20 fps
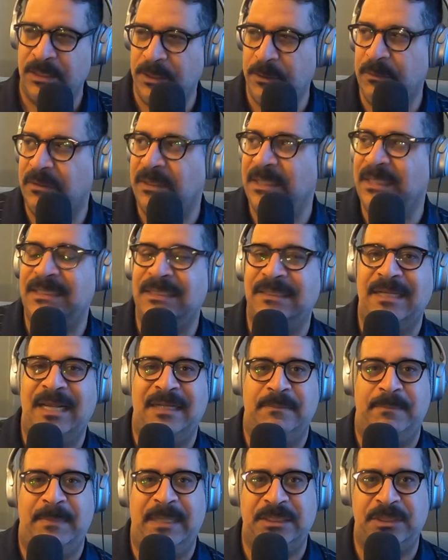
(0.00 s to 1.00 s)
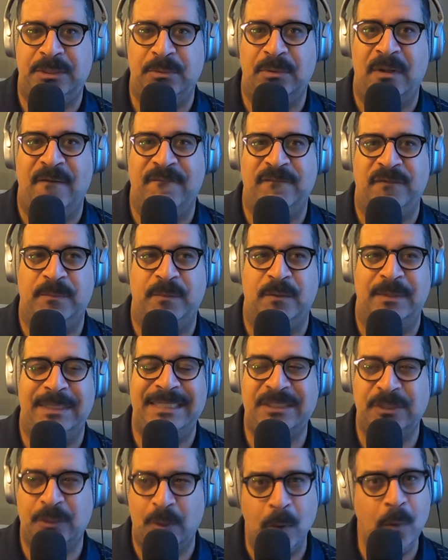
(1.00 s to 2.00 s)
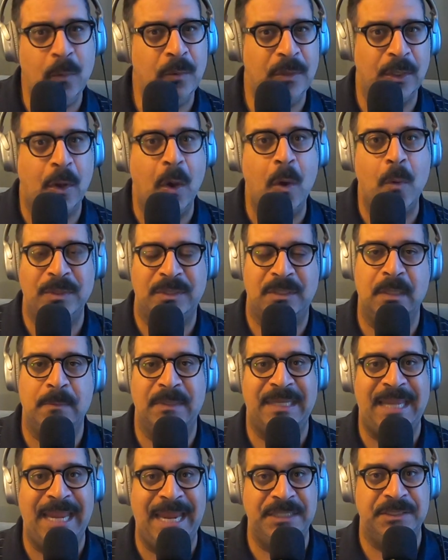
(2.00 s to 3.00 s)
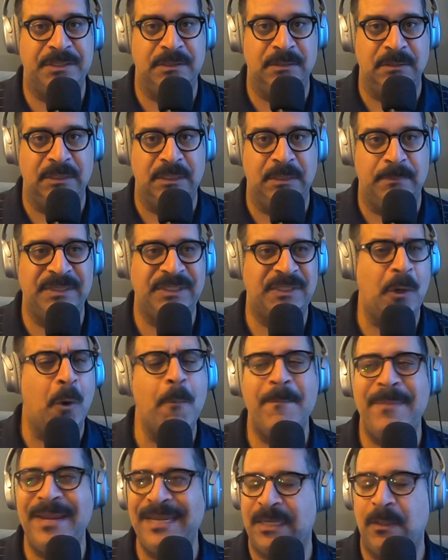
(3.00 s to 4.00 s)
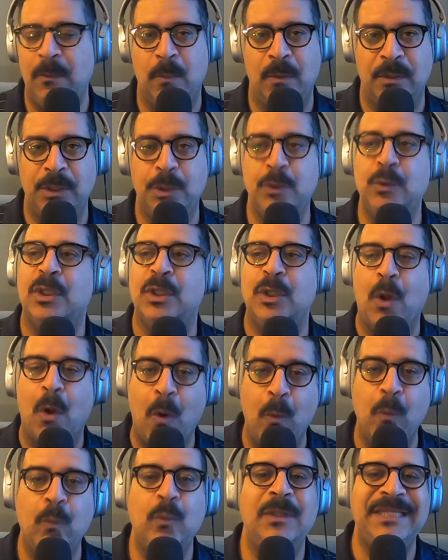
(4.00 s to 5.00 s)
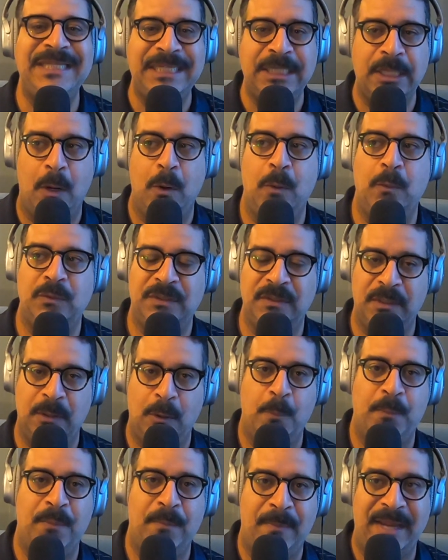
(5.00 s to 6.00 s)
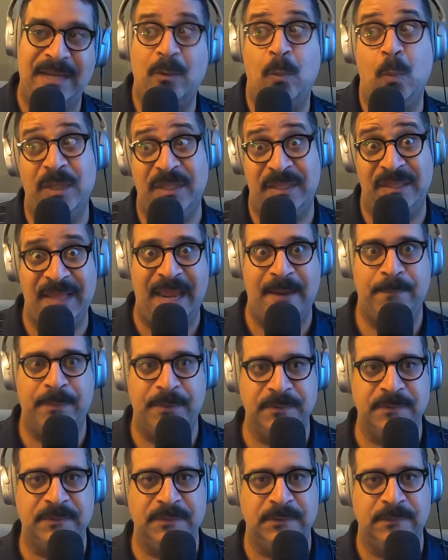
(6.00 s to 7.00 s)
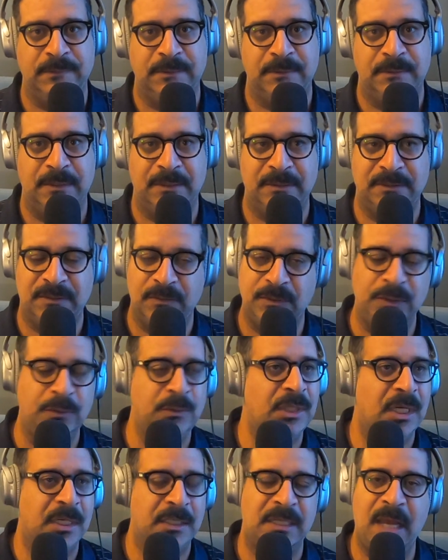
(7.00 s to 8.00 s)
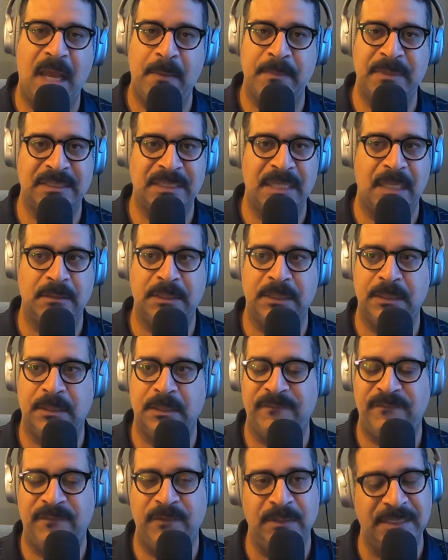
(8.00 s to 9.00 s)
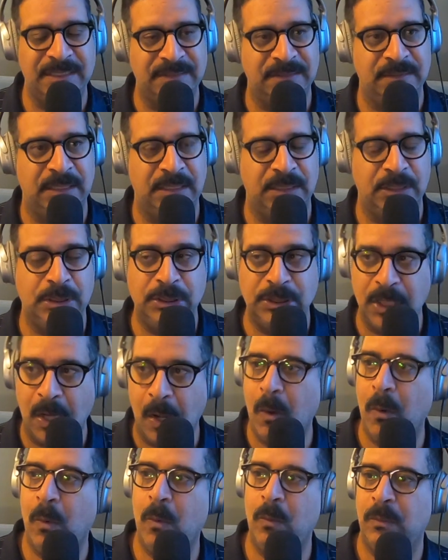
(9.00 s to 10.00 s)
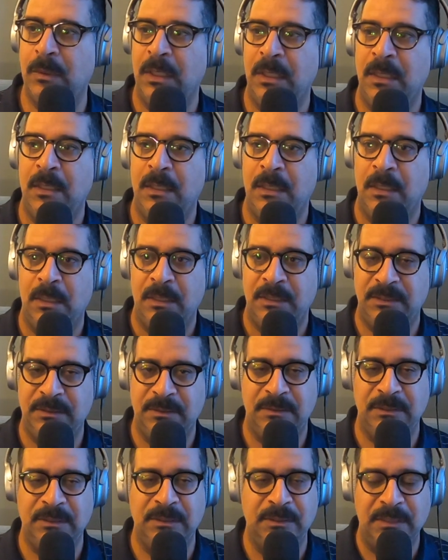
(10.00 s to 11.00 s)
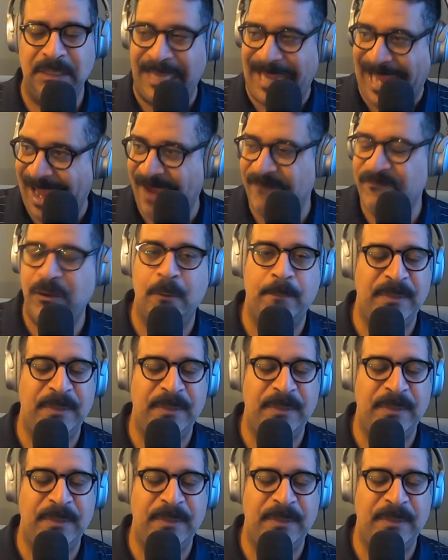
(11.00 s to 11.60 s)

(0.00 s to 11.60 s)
you think that makes you comfortable. It's cool to go with them occasionally, but don't make it where you can only go to the open mic with that person. So you young comics out there, if you're listening, don't have